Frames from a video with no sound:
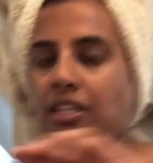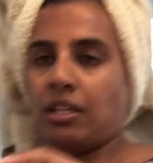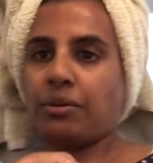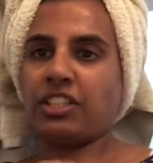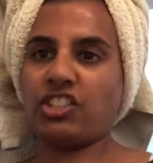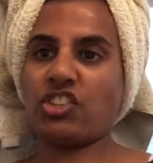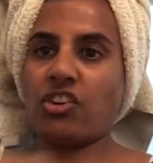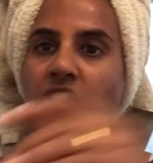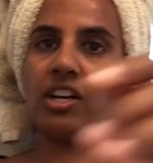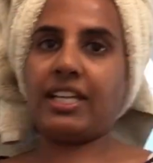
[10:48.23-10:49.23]
I'm going to
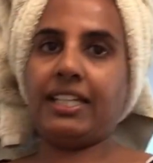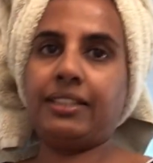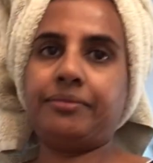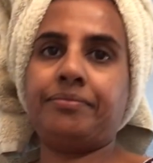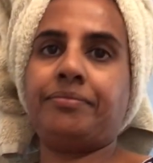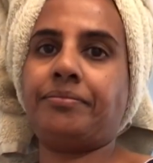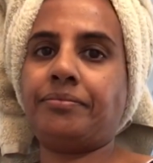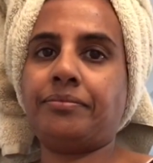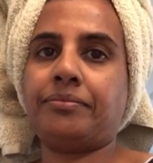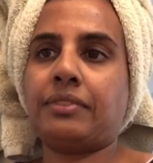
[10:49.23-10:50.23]
try
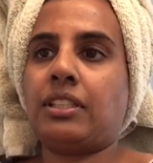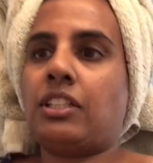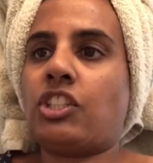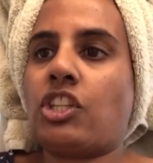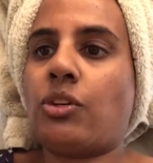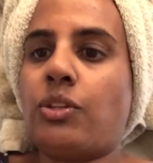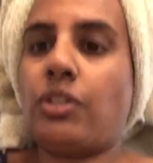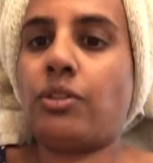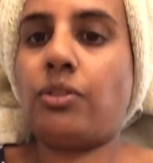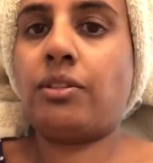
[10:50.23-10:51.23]
and show
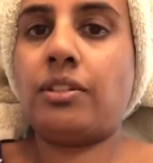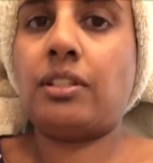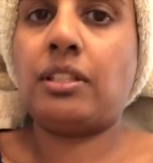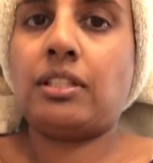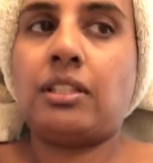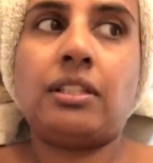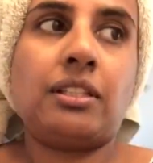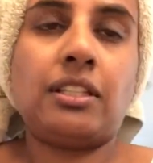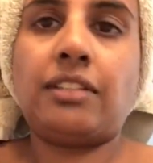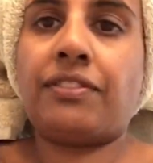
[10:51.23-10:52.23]
you
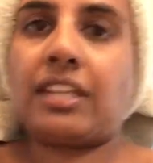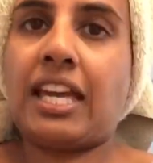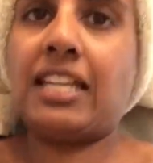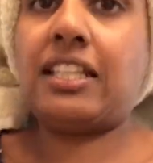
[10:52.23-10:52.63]
if the cake